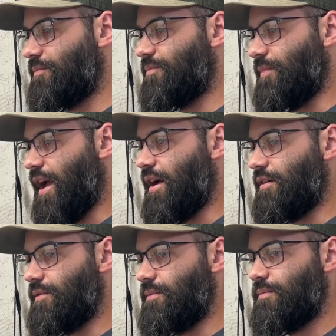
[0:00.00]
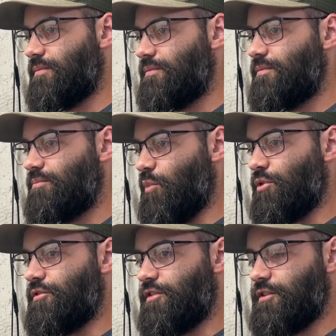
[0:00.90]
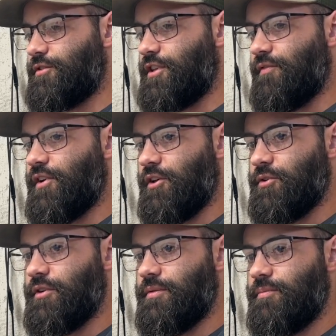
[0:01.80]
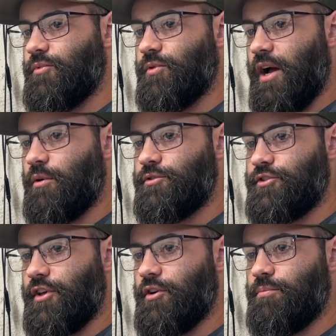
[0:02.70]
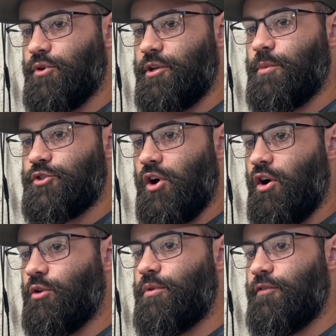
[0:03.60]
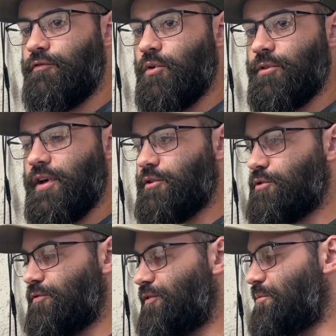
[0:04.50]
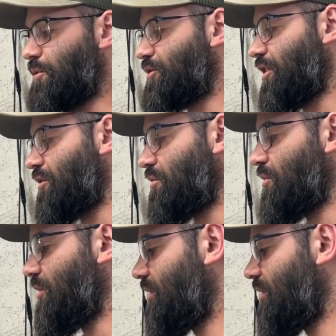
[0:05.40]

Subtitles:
had more than 700 rounds that are pretty much all above 4,000 feet per second through it.